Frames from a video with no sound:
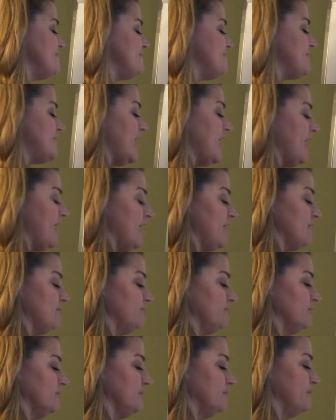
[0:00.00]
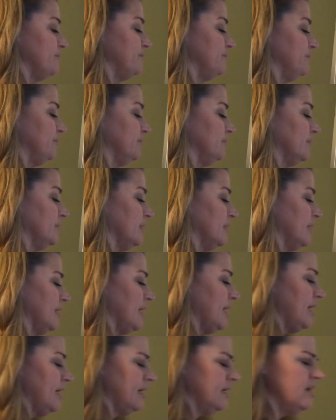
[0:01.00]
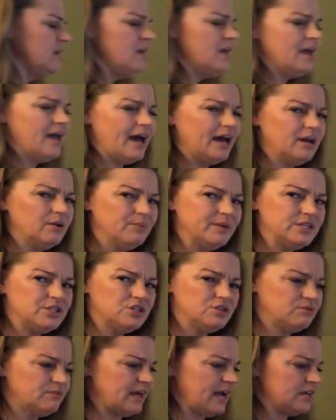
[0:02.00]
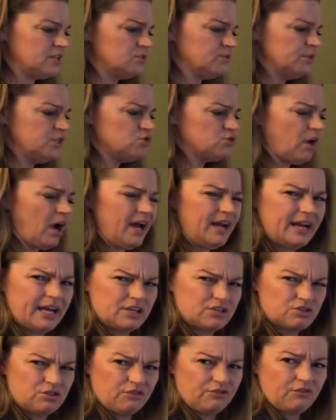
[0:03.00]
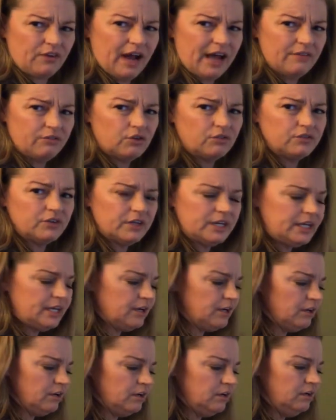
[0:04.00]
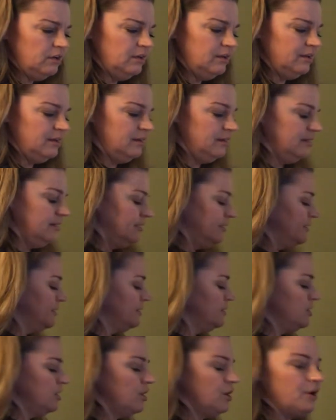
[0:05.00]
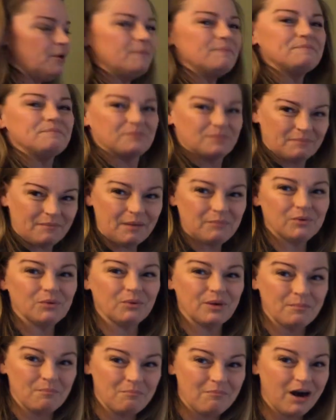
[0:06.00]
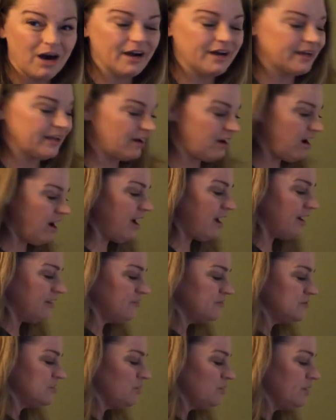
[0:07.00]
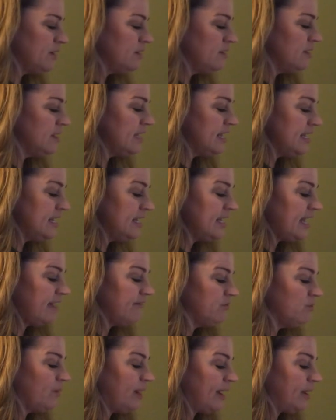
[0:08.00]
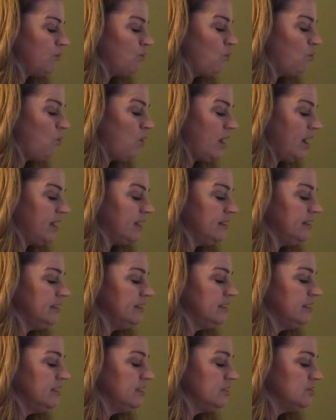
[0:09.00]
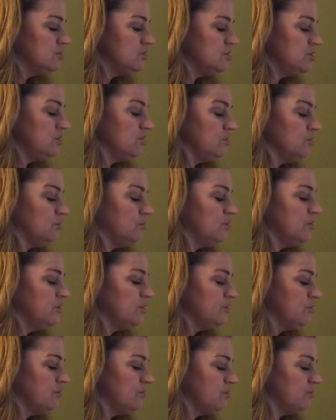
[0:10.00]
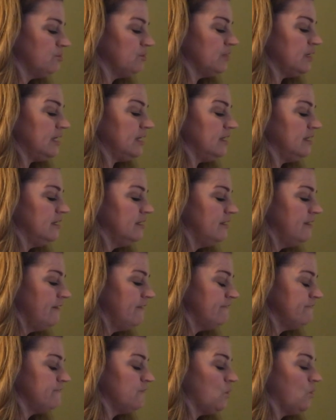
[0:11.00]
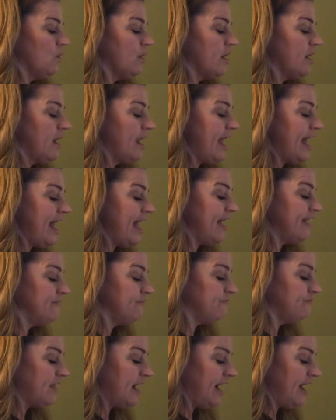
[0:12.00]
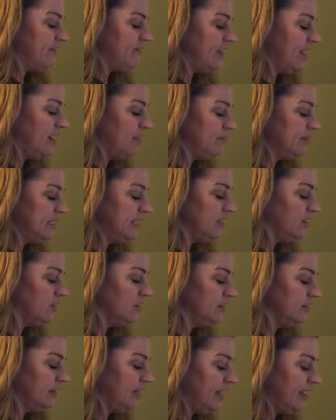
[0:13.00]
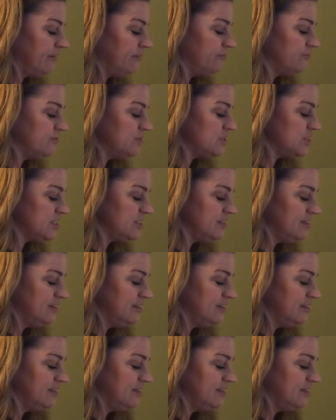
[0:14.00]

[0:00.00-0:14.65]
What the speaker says: 5, okay? How do we do that? Do we draw an extra 5 over here? Nope. Remember, we mark it off. So he gave away 1, 2, 3, 4, and 5. How many are left?